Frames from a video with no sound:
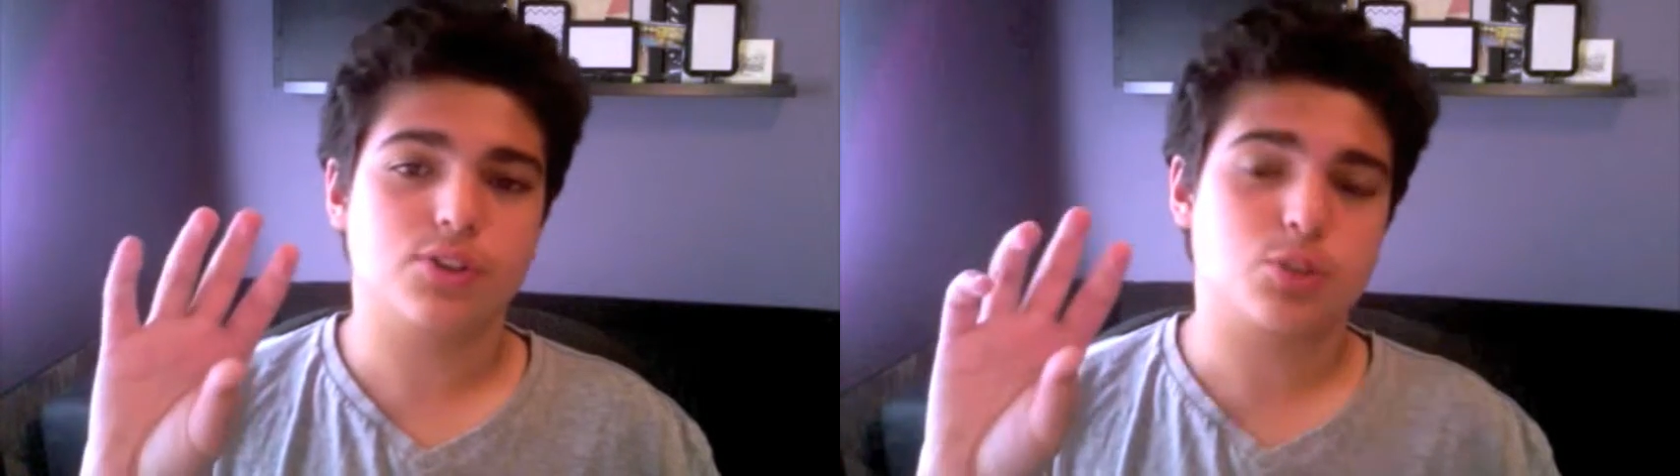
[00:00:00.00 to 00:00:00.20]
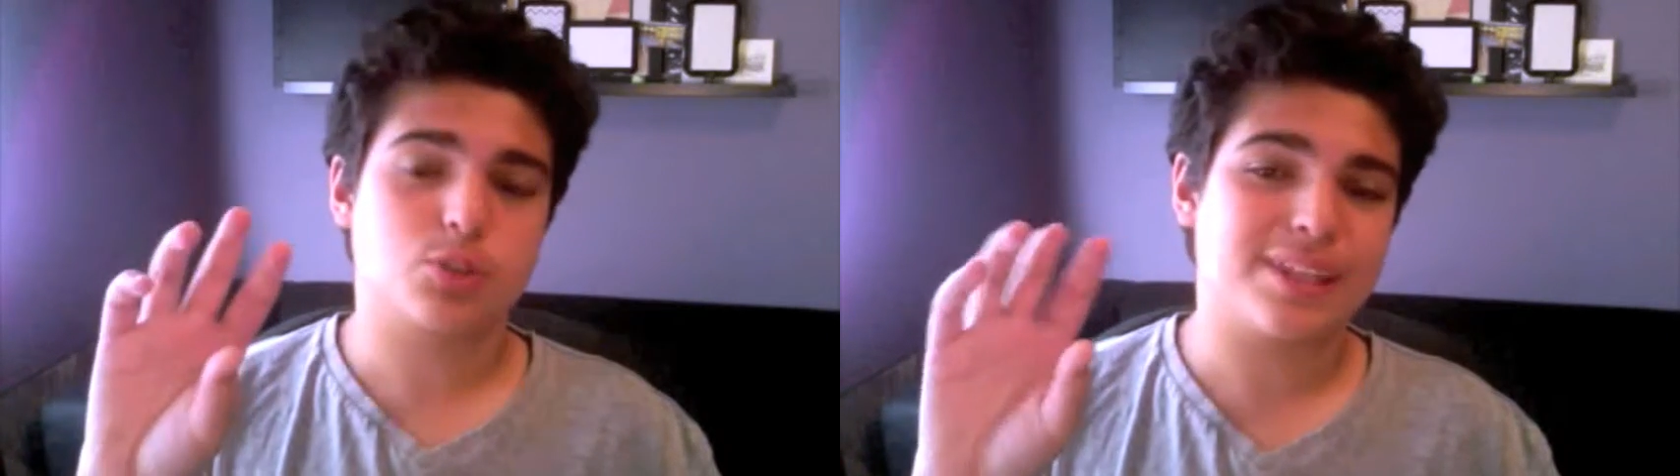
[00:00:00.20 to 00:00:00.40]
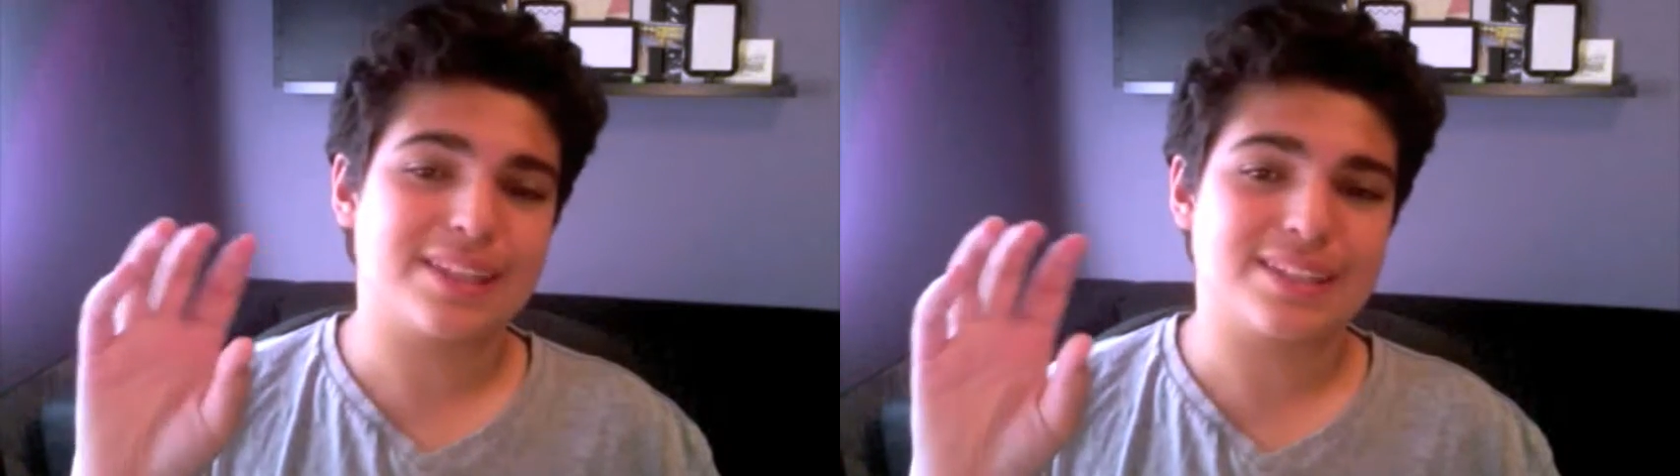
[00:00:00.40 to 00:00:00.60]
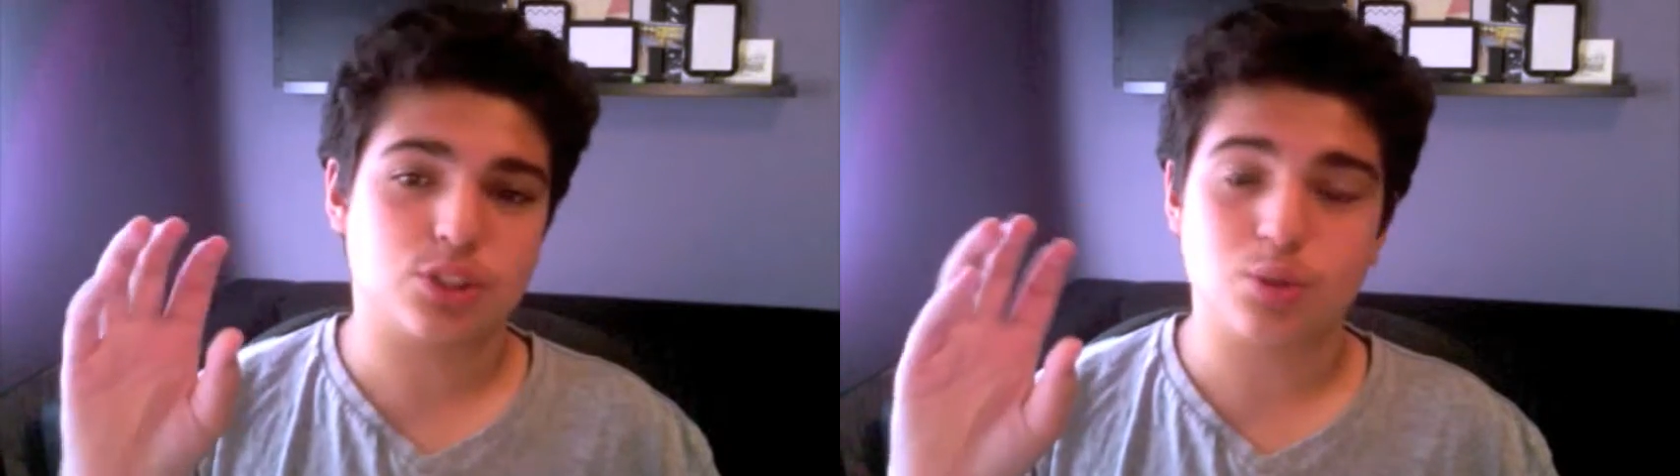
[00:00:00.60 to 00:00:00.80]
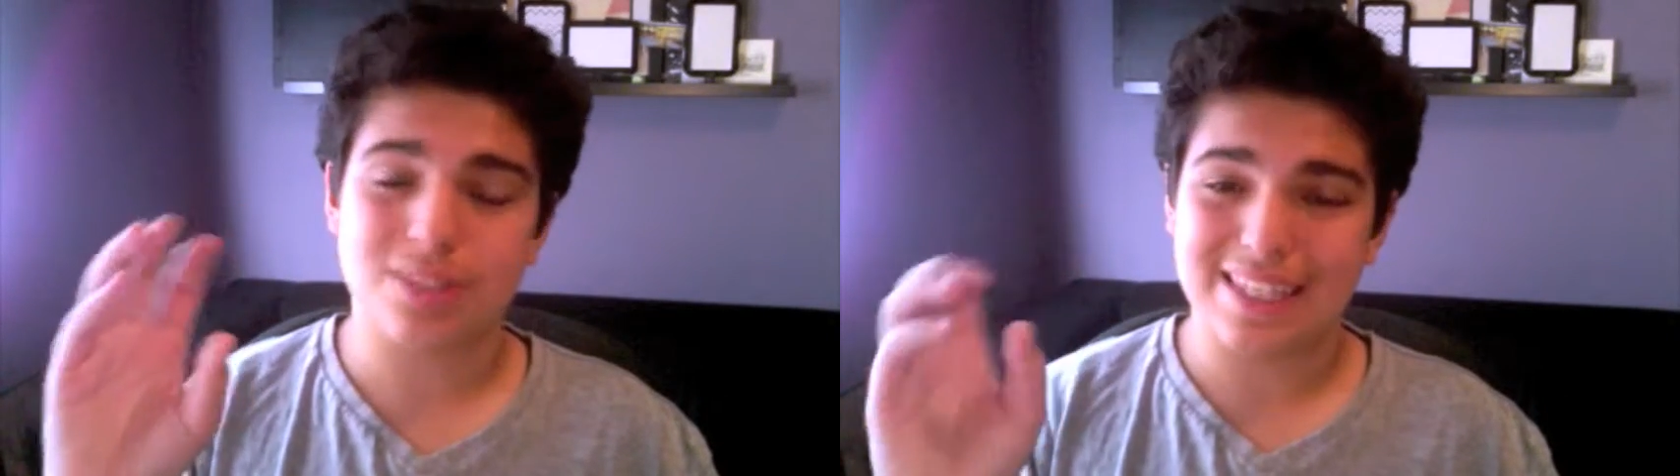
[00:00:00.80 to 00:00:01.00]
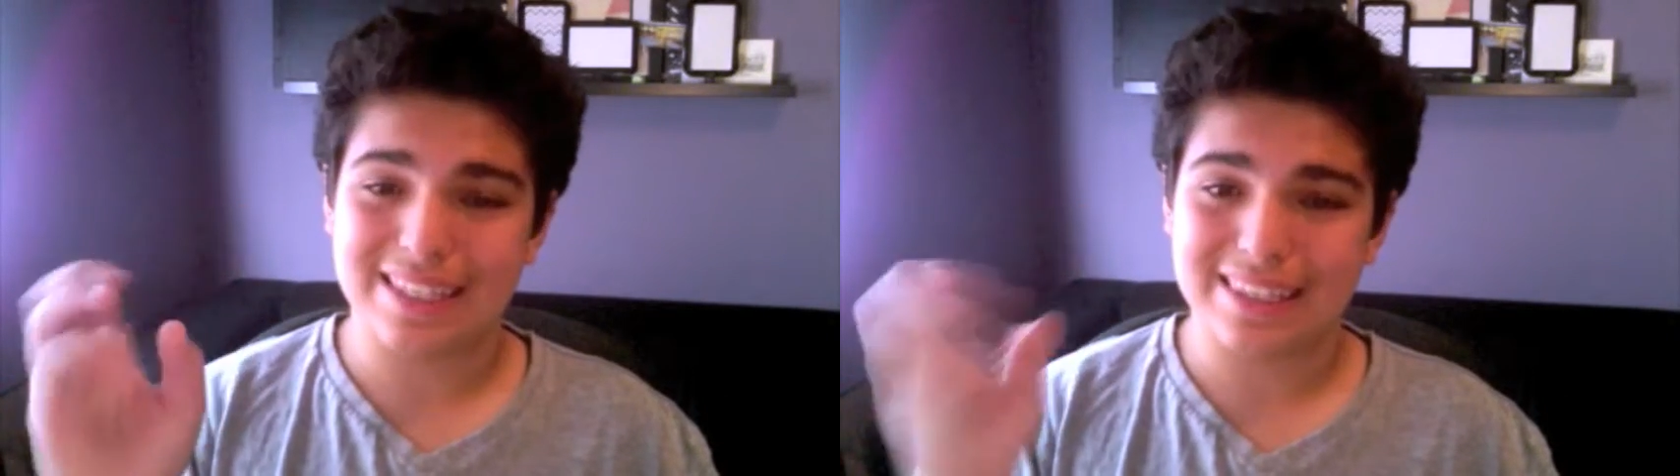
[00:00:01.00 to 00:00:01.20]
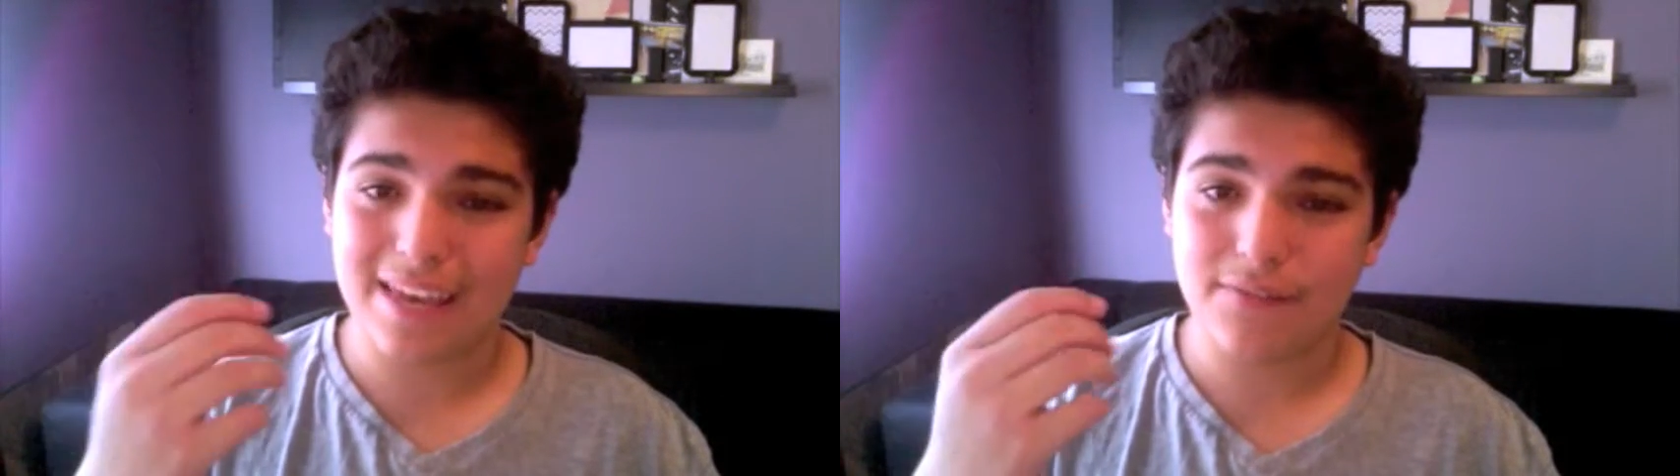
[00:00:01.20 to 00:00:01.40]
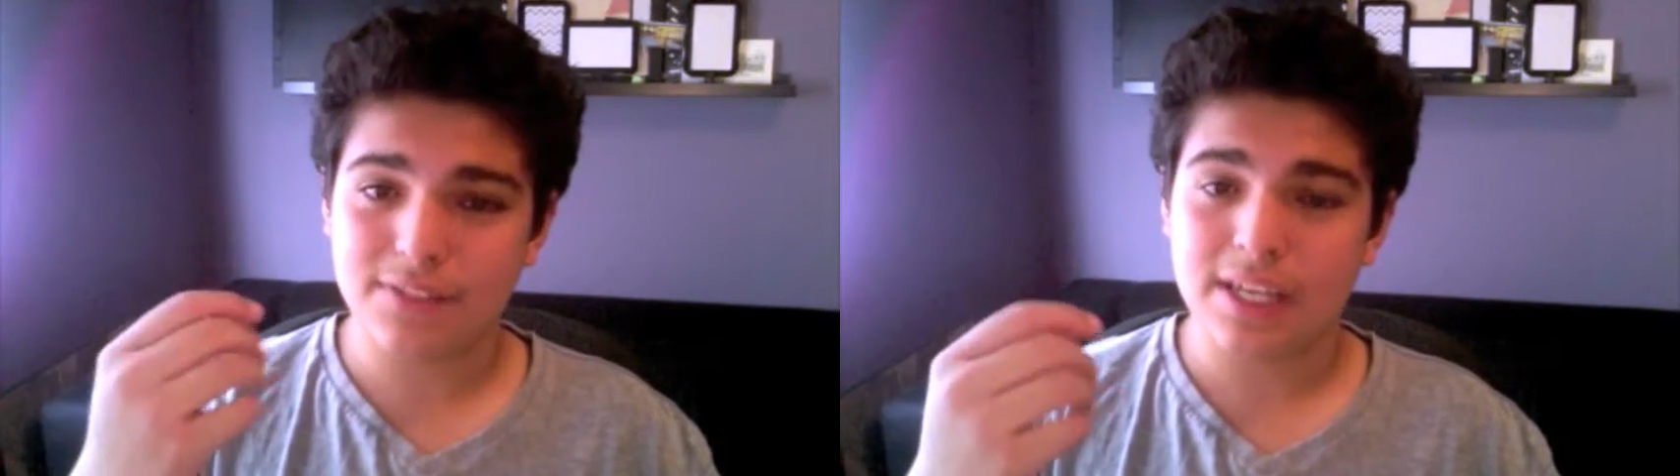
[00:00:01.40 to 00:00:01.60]
spins to the
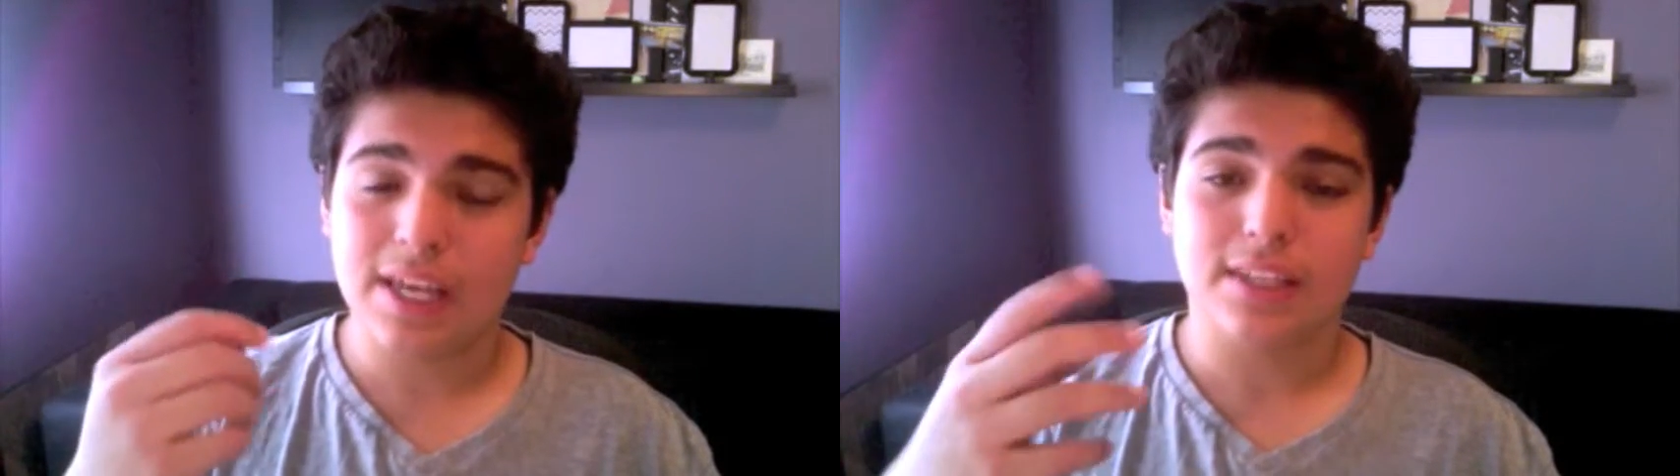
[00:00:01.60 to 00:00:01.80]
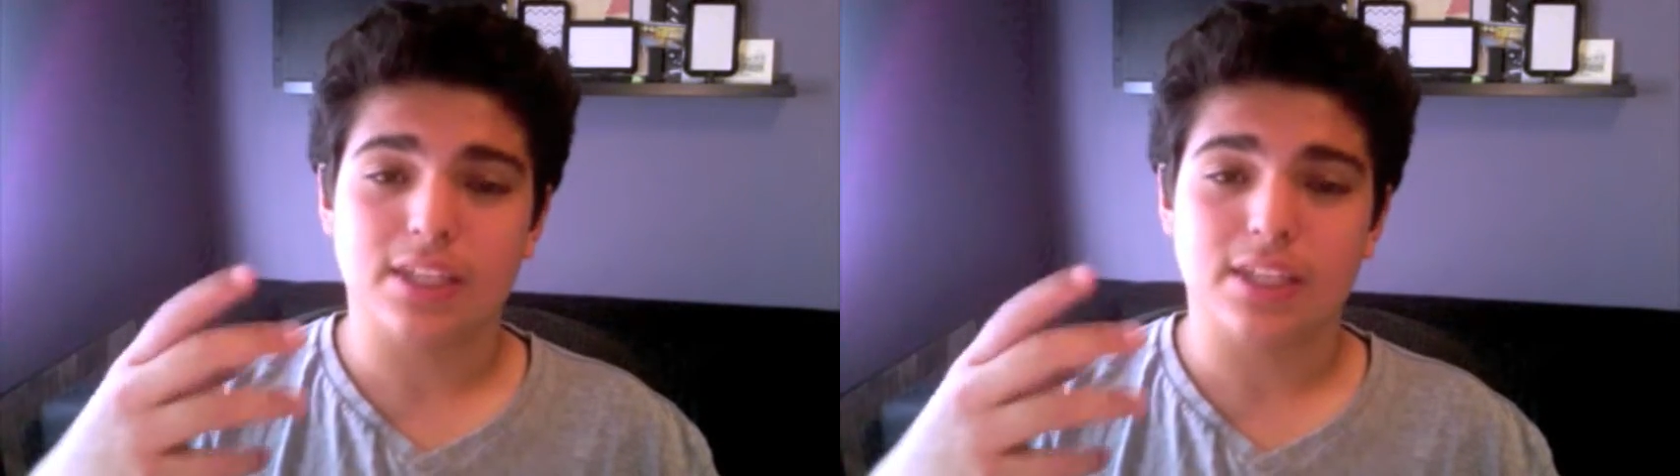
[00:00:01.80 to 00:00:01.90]
left,